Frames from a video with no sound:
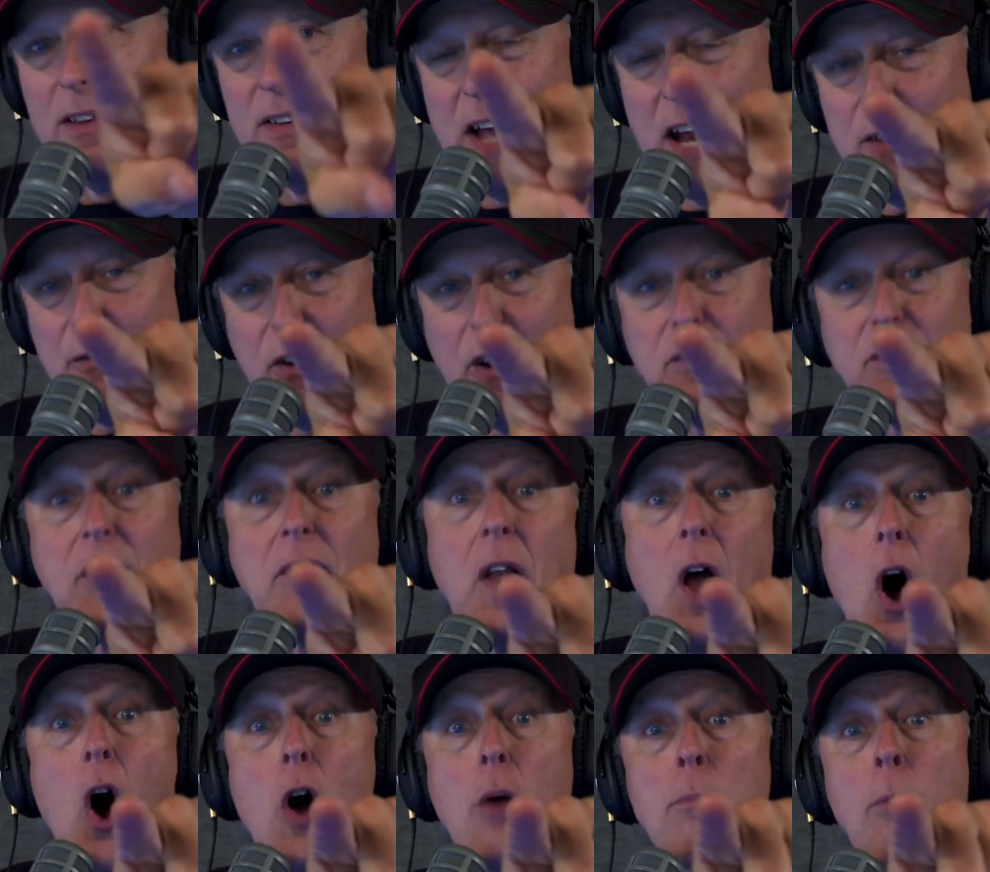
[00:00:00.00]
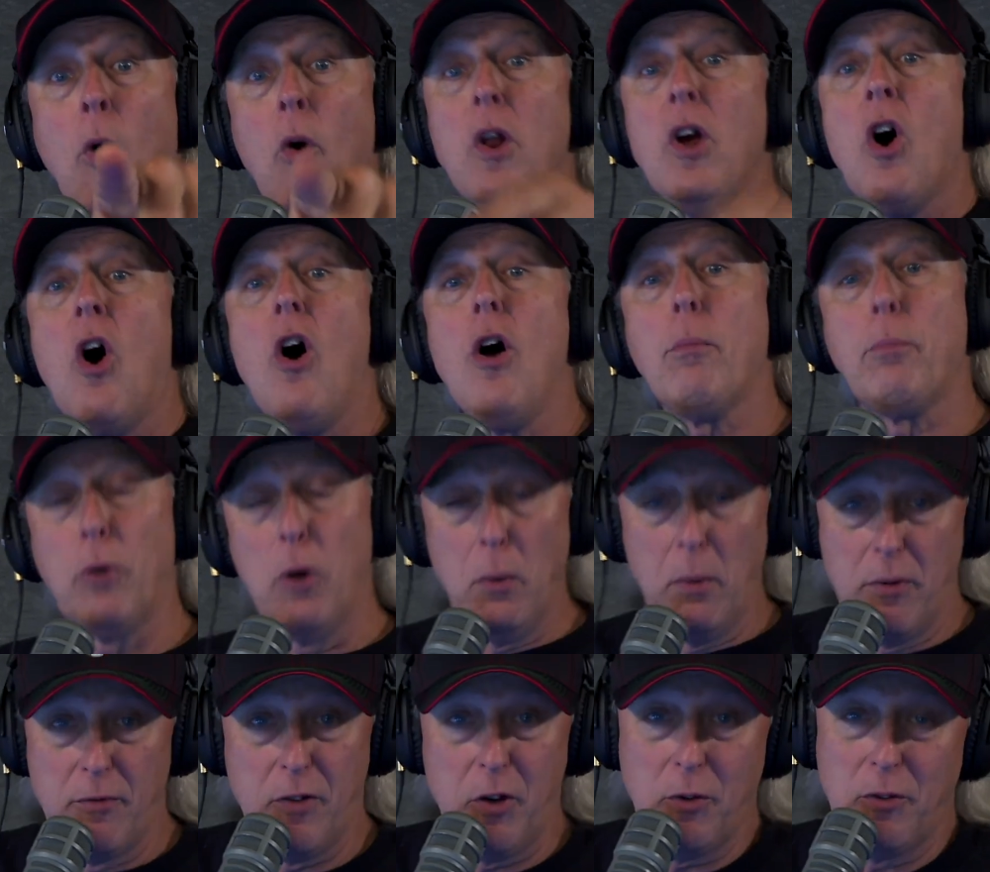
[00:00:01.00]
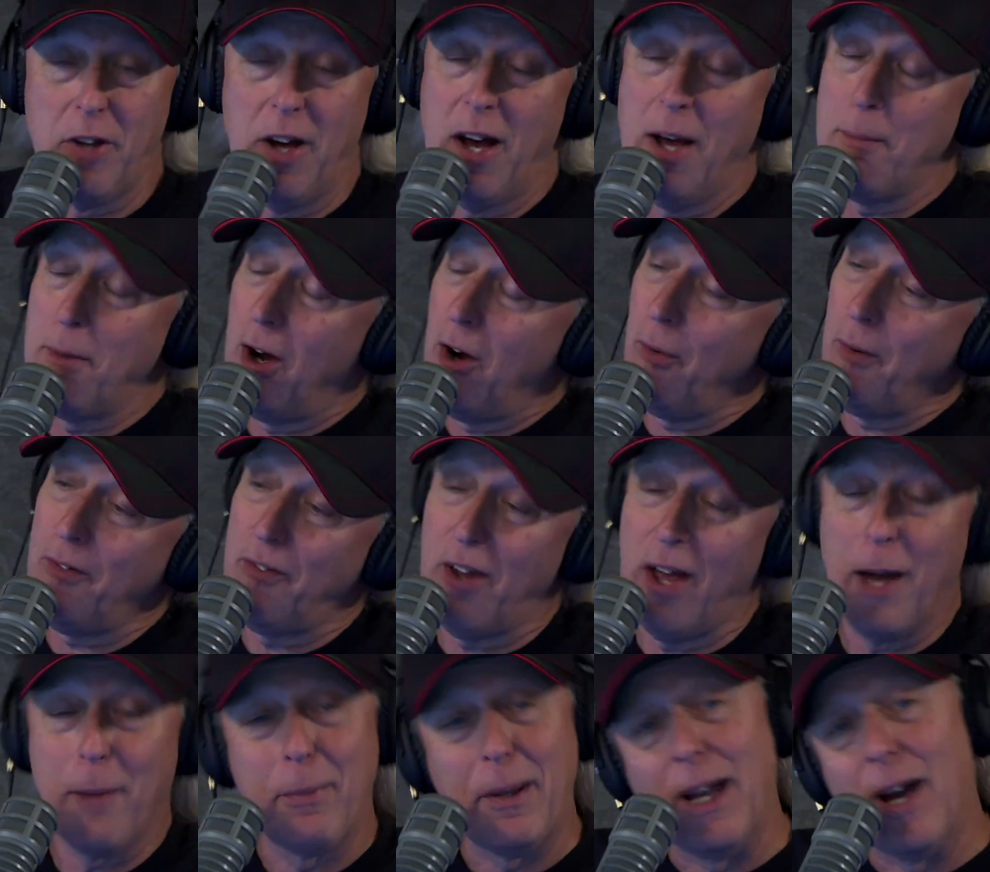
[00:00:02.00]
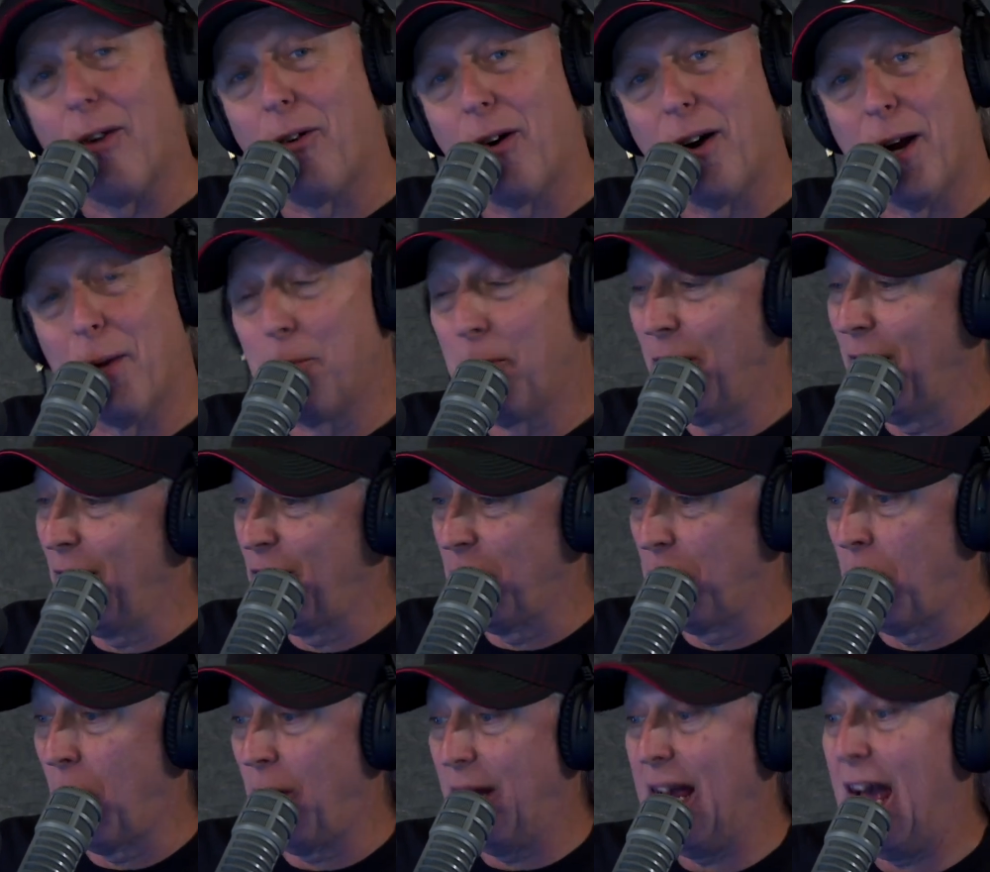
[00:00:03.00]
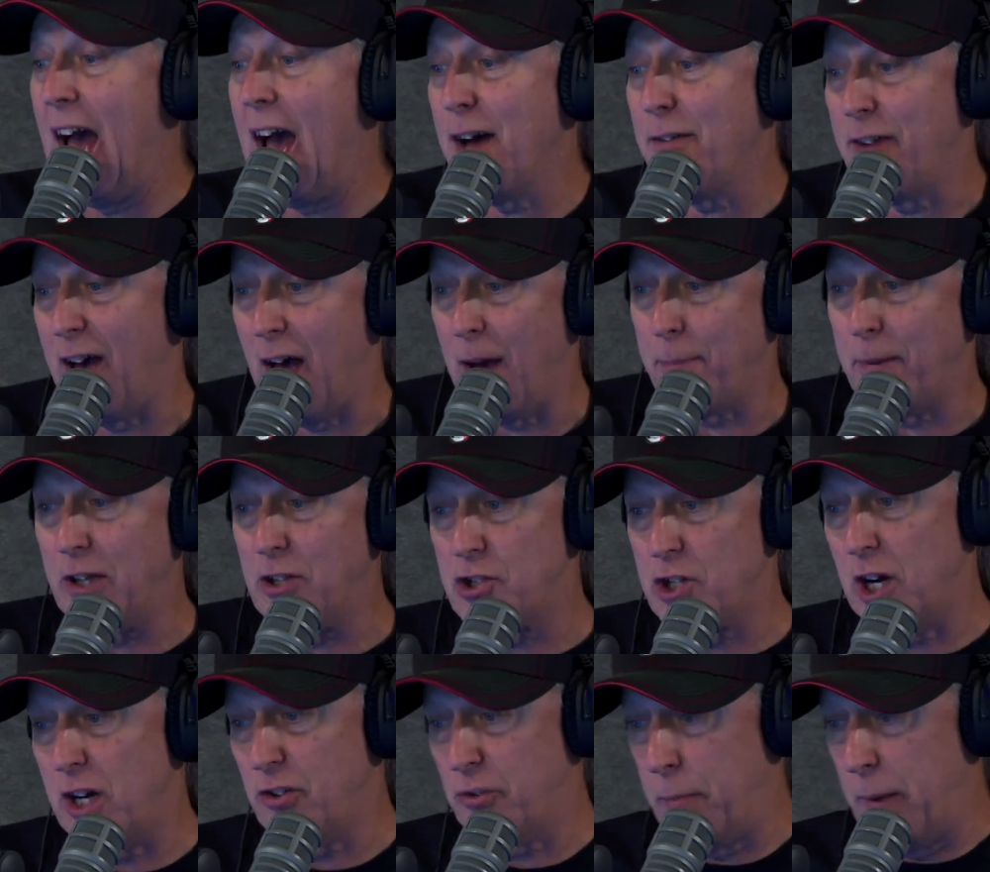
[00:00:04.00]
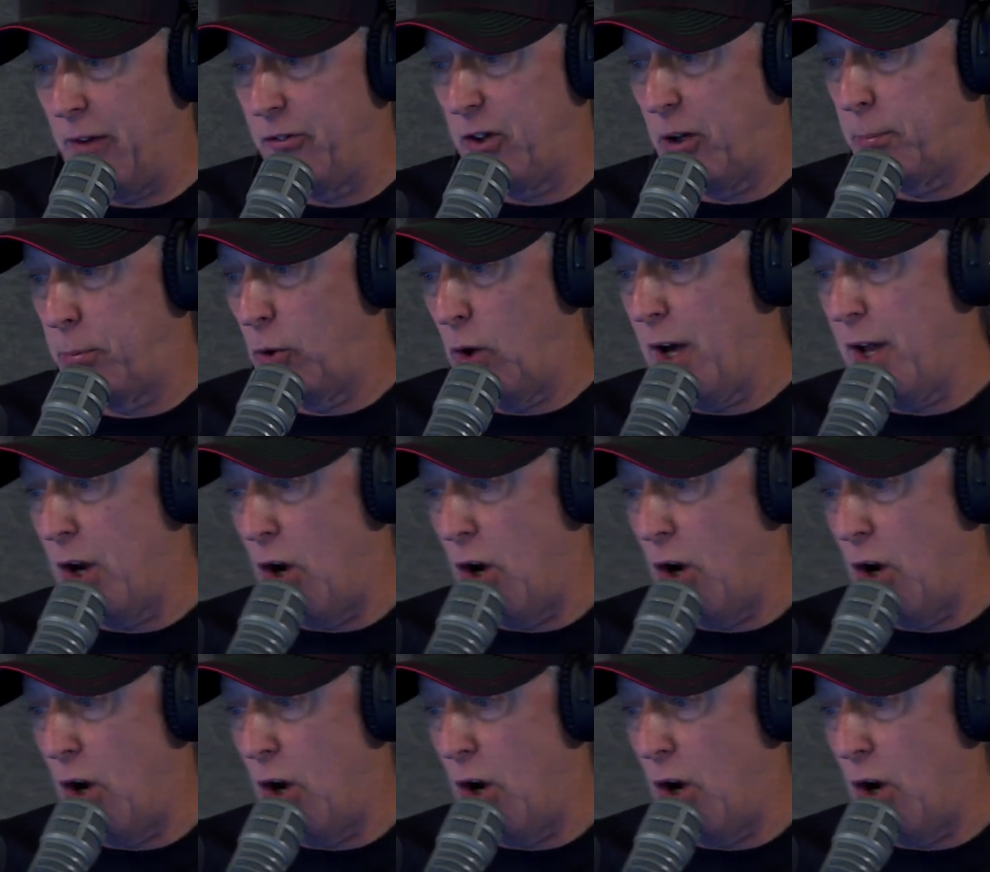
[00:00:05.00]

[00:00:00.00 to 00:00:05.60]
95.7 The Hog, Morning Hog Brew Review time. Oh, it's happy hour. I'm Riggs. I'm already half happy. Josh Messar-Perrott